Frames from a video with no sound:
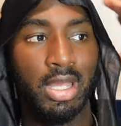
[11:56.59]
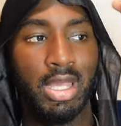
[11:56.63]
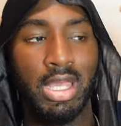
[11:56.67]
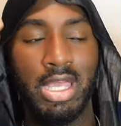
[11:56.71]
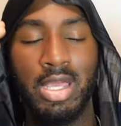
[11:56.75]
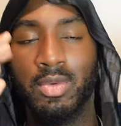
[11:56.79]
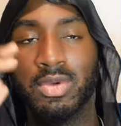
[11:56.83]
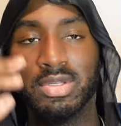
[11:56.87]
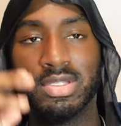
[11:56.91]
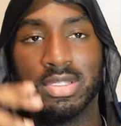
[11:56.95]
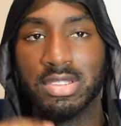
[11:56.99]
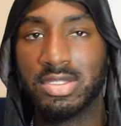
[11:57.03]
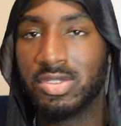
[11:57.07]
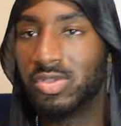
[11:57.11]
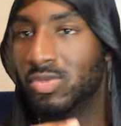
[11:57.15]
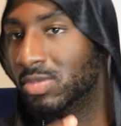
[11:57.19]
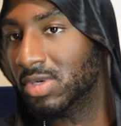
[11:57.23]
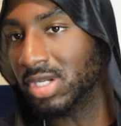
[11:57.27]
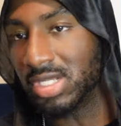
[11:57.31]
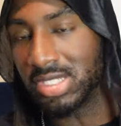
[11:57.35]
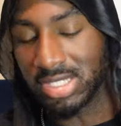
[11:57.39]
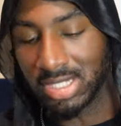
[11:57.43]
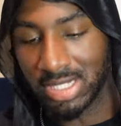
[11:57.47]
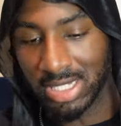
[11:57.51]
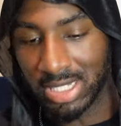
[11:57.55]
He wasn't too
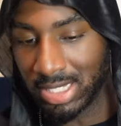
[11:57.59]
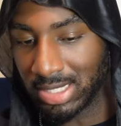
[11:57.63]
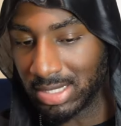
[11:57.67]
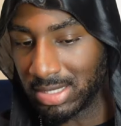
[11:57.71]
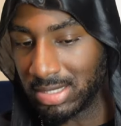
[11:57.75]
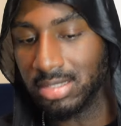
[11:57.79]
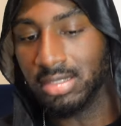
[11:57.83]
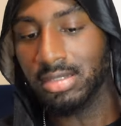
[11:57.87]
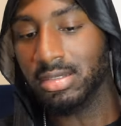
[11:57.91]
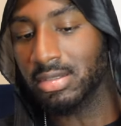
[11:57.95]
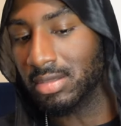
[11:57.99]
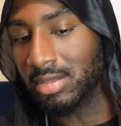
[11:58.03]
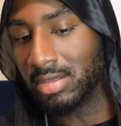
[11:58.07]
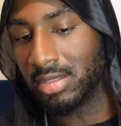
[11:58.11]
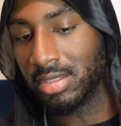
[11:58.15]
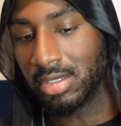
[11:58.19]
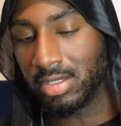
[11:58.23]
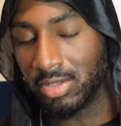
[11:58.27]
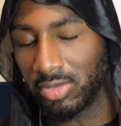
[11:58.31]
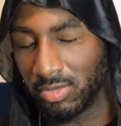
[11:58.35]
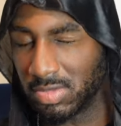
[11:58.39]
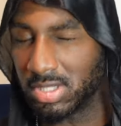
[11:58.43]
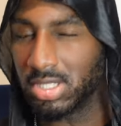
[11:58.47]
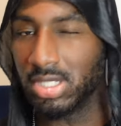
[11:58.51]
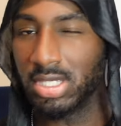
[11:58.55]
much of that to, you know
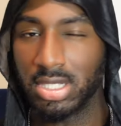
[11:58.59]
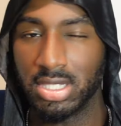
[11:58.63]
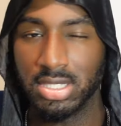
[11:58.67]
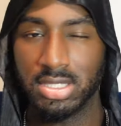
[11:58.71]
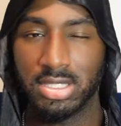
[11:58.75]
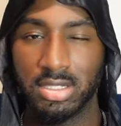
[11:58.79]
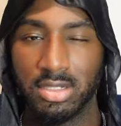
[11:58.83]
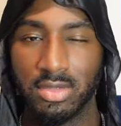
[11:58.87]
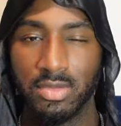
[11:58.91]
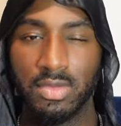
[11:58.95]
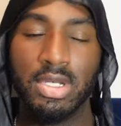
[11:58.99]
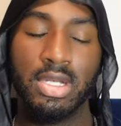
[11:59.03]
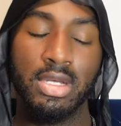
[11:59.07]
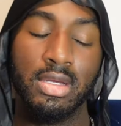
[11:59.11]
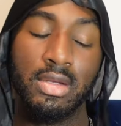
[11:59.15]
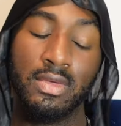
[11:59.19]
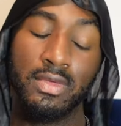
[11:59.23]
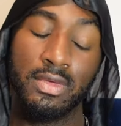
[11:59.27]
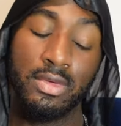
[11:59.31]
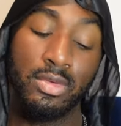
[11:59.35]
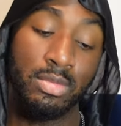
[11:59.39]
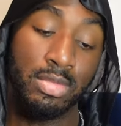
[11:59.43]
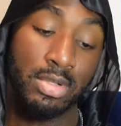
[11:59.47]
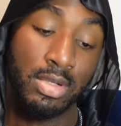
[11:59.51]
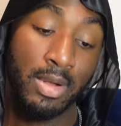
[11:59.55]
what I'm saying, continue with the
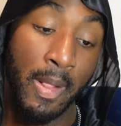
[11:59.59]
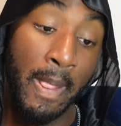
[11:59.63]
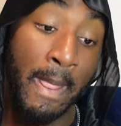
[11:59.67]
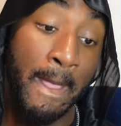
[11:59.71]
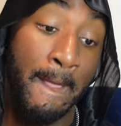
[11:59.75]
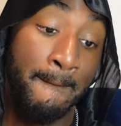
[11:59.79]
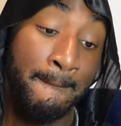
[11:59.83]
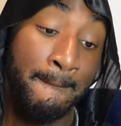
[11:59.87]
interview, but